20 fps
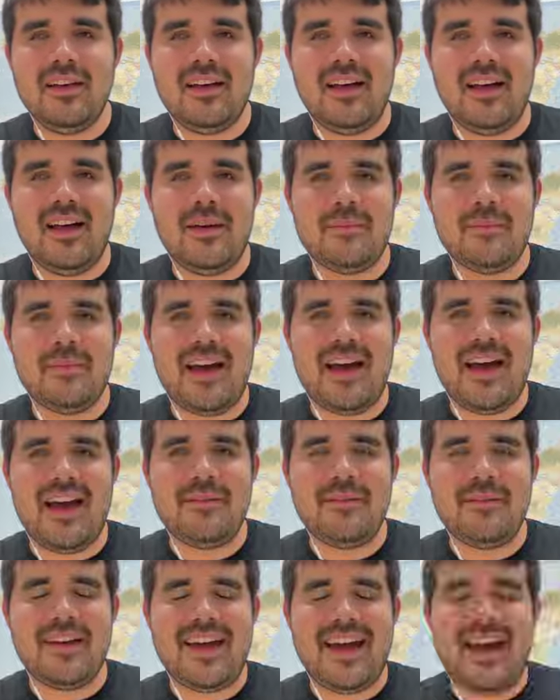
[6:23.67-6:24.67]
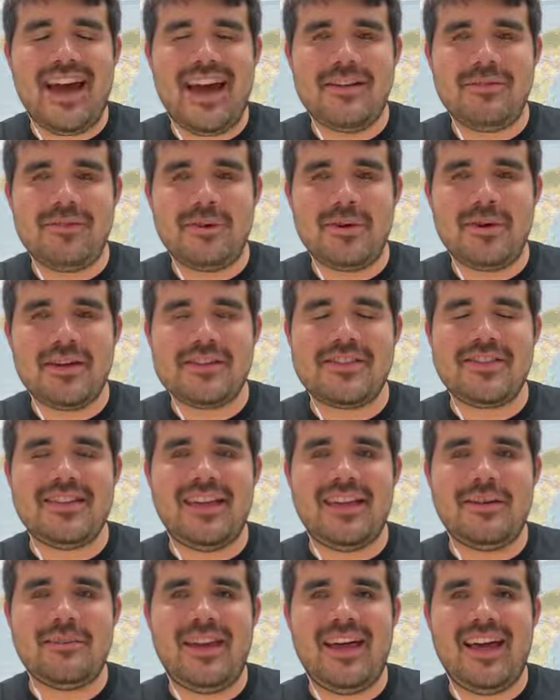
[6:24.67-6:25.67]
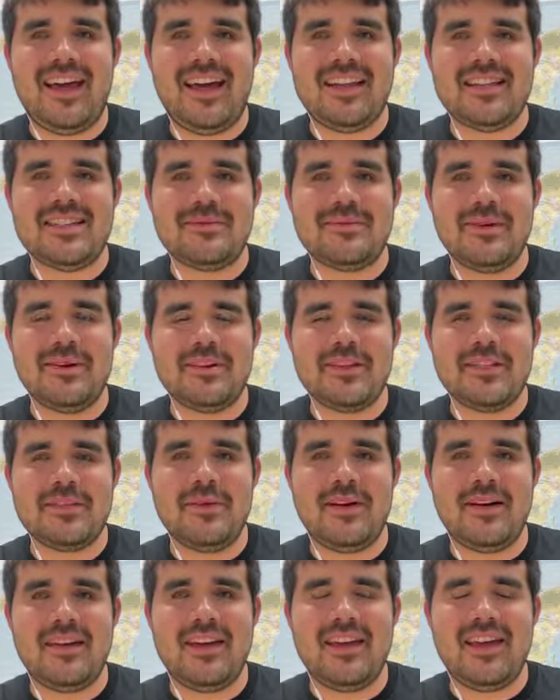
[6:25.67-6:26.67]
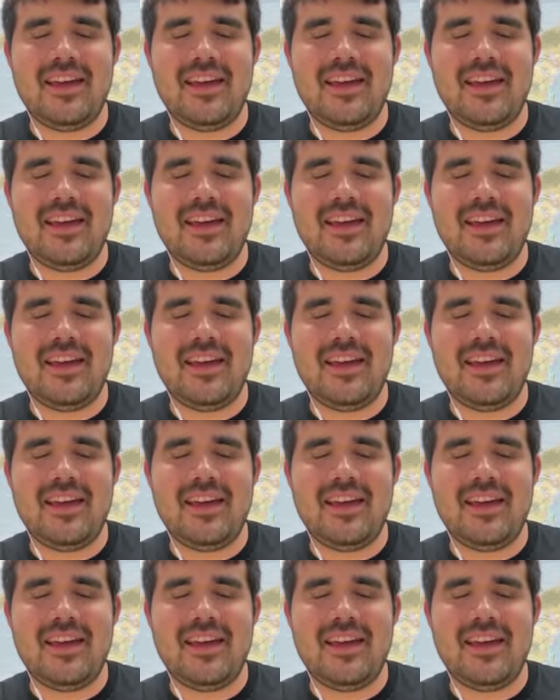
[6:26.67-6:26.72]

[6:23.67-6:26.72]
I have like a half a question that I'm gonna add as a bonus one,